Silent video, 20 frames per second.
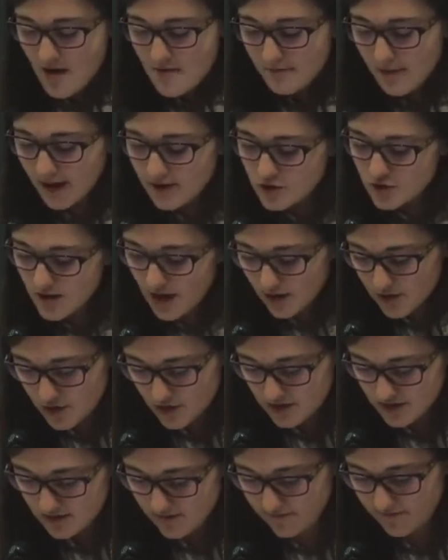My introduction
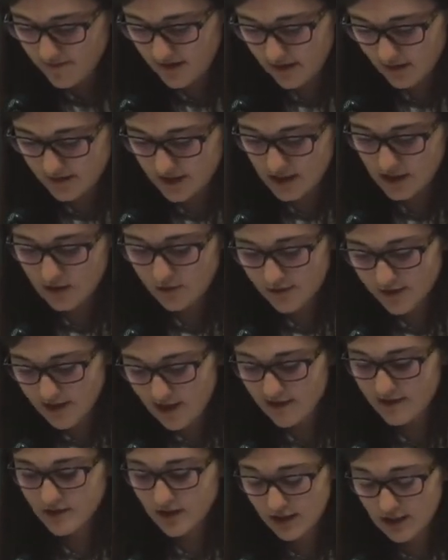to the field
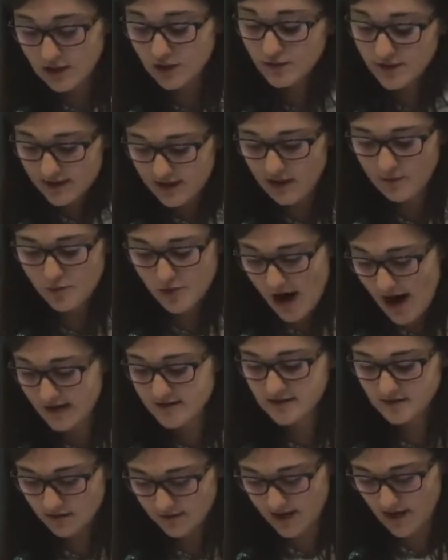included a
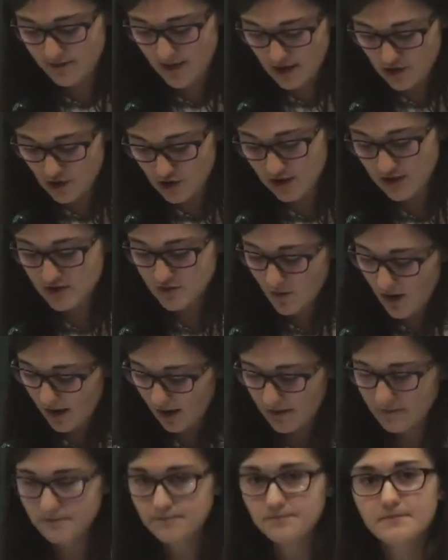practical dimension as
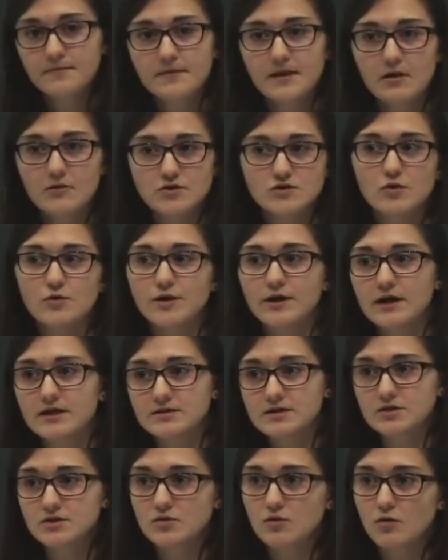well that was
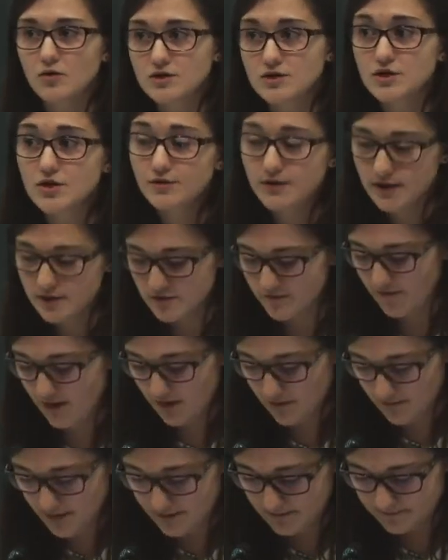oriented towards career
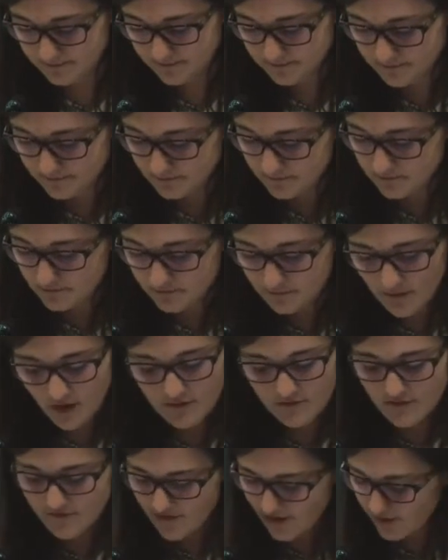development.
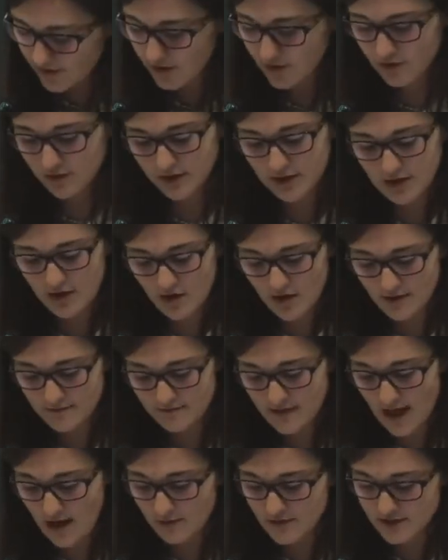From very early
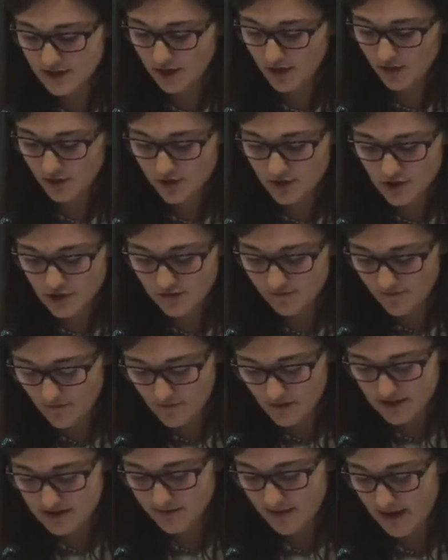on, I was encouraged to
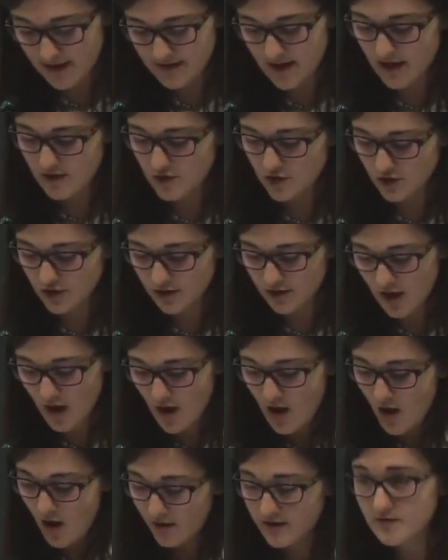focus my attention
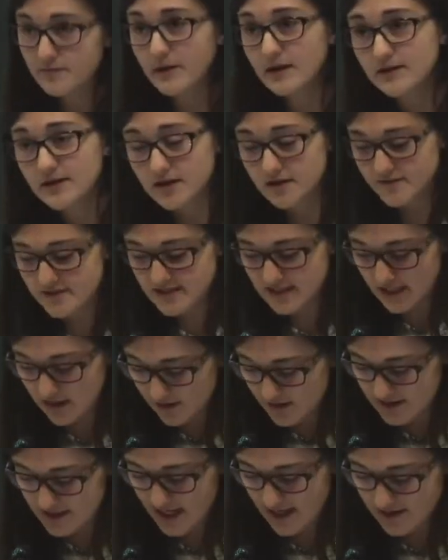on the building of
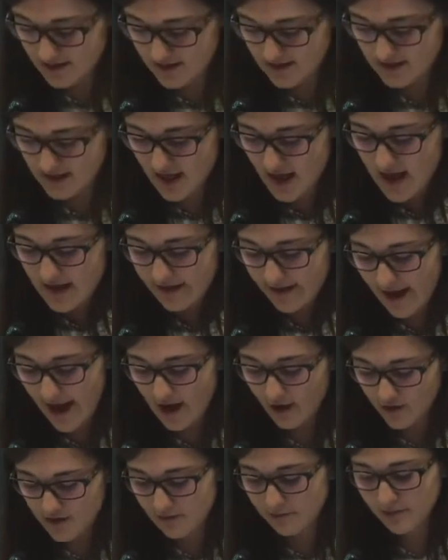skill sets that
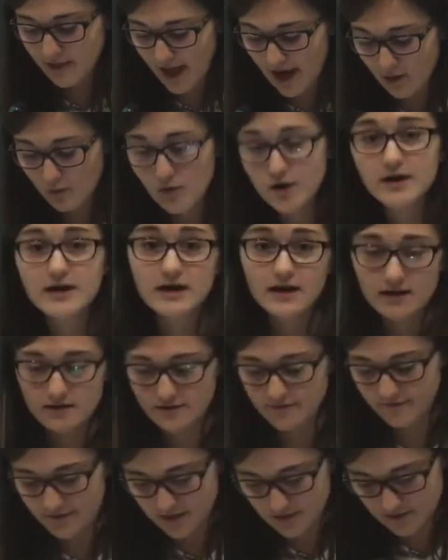I could apply working in
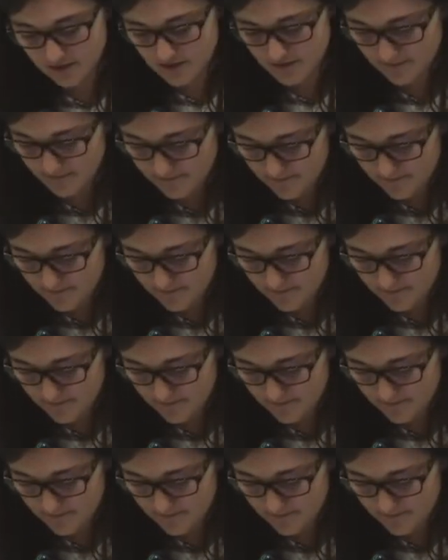the field.